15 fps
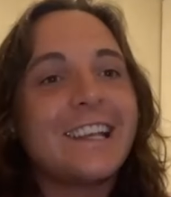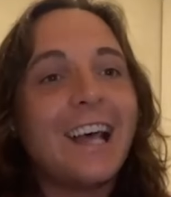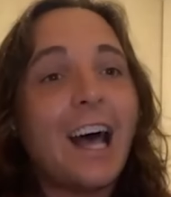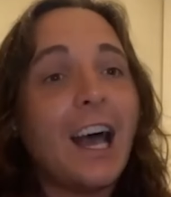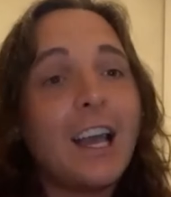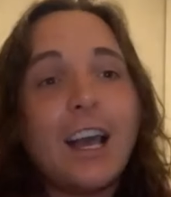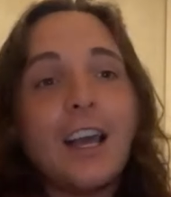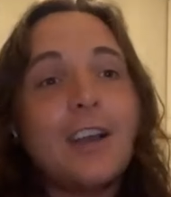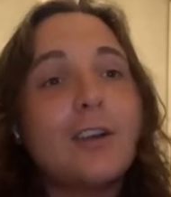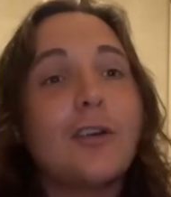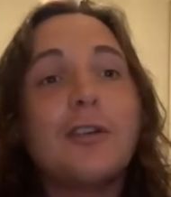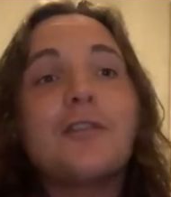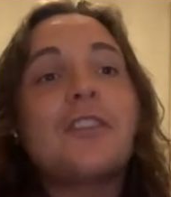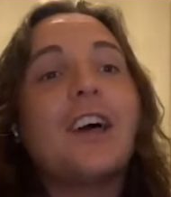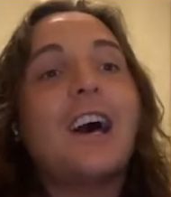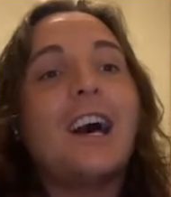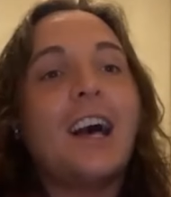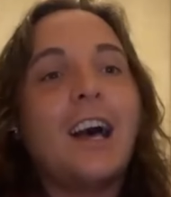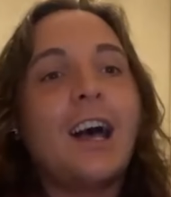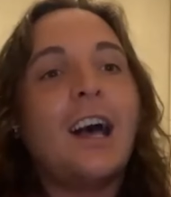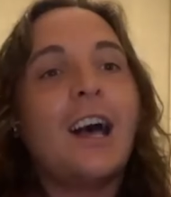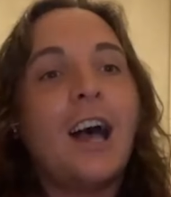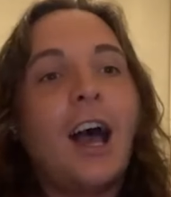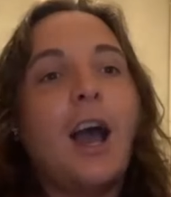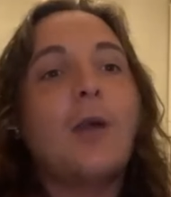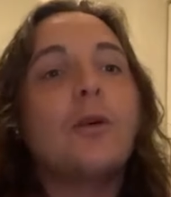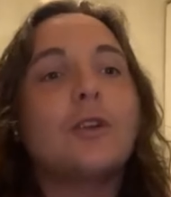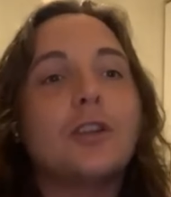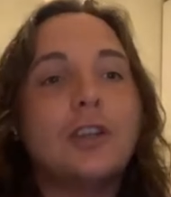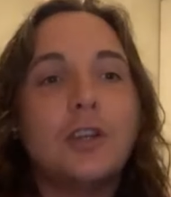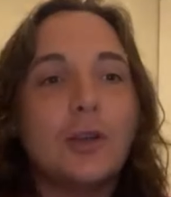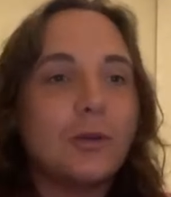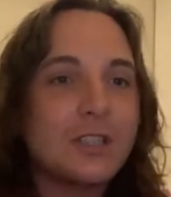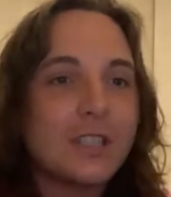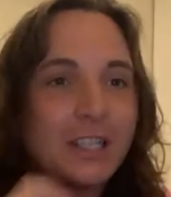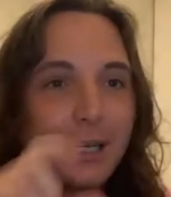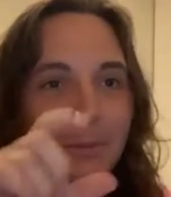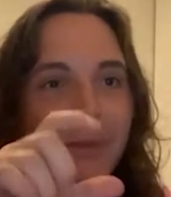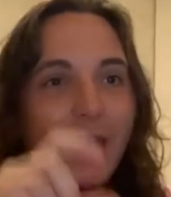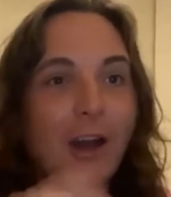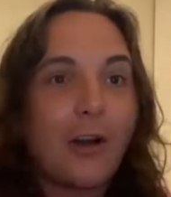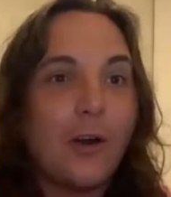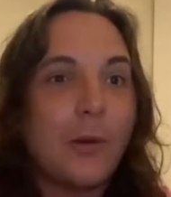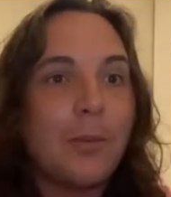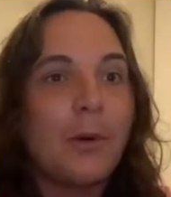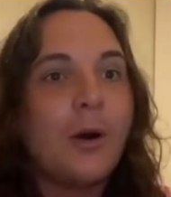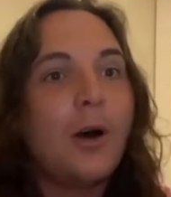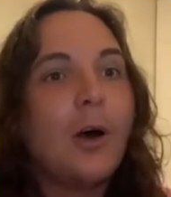I love that. I want Hugh to clip that up.